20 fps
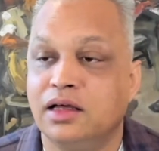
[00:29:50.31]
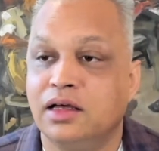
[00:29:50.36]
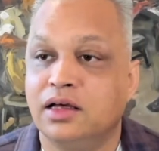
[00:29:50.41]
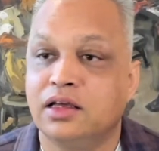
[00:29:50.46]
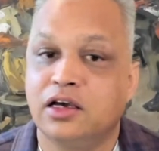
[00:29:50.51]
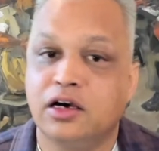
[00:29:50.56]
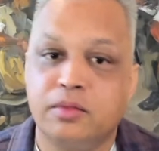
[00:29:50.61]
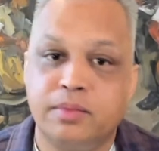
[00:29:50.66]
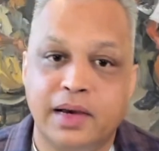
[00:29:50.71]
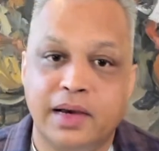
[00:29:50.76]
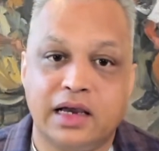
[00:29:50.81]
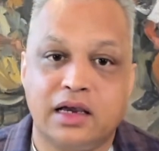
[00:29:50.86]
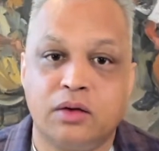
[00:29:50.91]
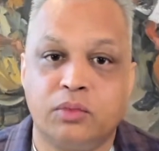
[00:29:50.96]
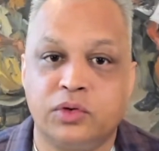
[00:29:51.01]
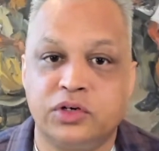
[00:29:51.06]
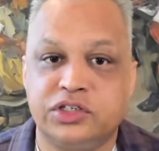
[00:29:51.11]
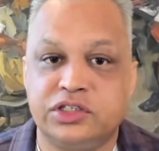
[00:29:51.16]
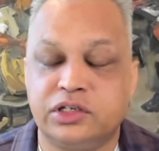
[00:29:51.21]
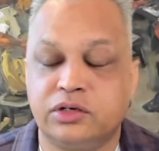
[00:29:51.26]
Go back and
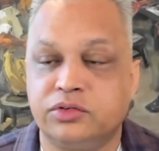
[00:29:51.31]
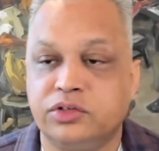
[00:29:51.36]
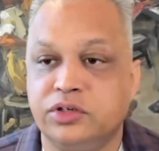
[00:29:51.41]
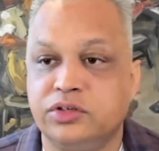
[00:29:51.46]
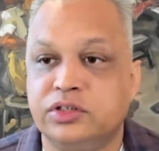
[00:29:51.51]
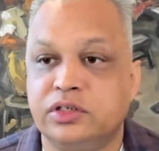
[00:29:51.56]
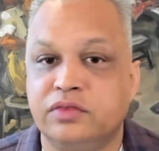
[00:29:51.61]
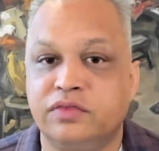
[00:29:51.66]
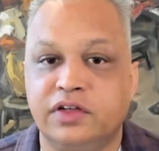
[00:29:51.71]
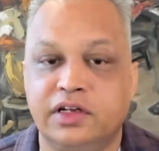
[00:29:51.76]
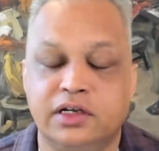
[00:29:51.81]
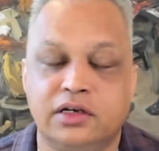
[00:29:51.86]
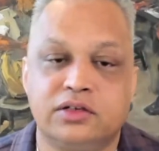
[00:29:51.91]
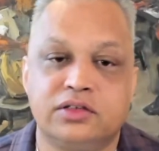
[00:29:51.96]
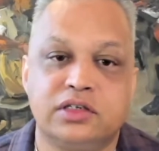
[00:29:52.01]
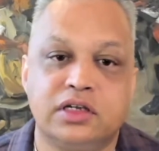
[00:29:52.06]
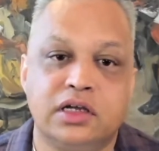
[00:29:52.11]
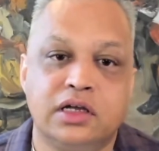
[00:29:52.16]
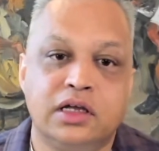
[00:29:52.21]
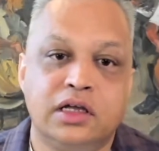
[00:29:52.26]
watch the old YouTube videos.
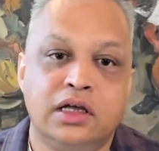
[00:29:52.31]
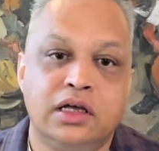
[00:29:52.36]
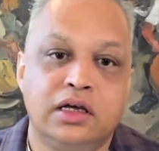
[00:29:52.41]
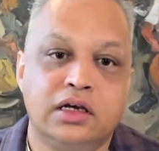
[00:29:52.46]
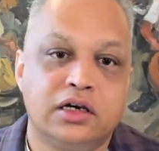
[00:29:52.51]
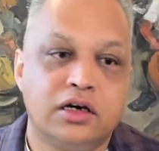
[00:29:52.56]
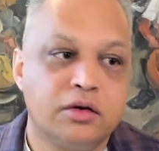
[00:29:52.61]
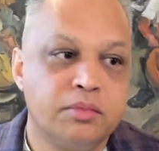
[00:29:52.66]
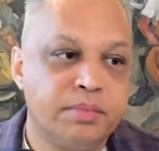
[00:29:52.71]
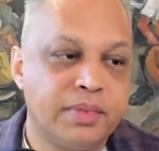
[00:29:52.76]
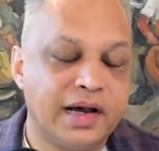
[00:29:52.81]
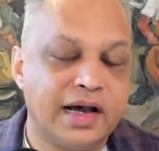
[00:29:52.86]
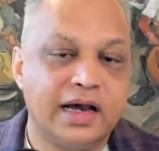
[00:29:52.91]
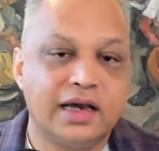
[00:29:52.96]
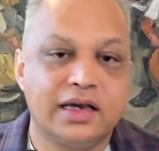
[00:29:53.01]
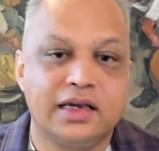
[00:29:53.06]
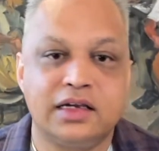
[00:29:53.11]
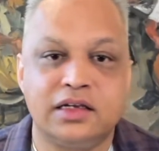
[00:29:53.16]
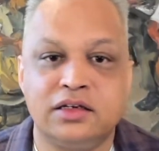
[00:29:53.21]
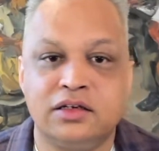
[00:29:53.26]
Go
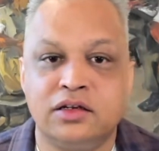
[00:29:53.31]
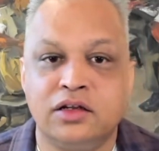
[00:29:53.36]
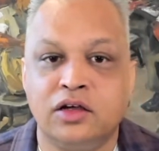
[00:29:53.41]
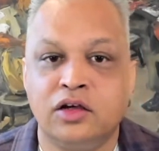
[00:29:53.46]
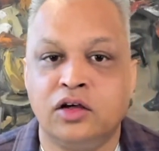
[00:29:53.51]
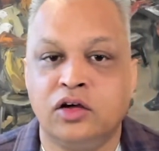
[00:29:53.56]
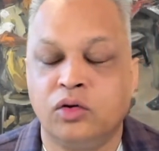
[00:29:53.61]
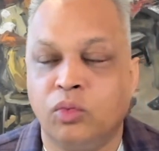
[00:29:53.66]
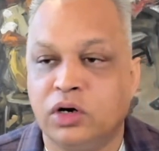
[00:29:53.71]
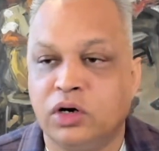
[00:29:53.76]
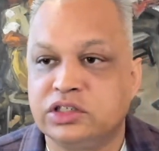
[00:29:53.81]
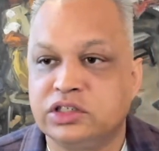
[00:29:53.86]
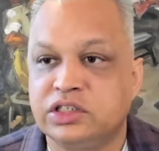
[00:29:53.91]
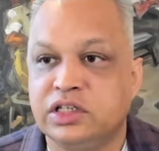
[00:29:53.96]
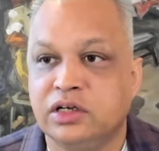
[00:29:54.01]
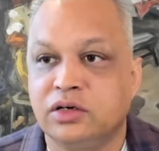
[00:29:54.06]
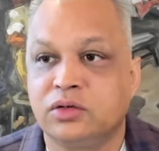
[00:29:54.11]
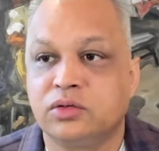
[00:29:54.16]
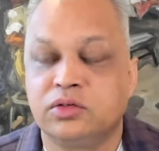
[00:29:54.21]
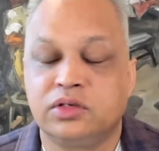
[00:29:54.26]
back and Watch the
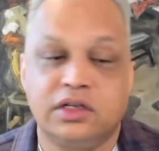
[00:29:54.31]
old,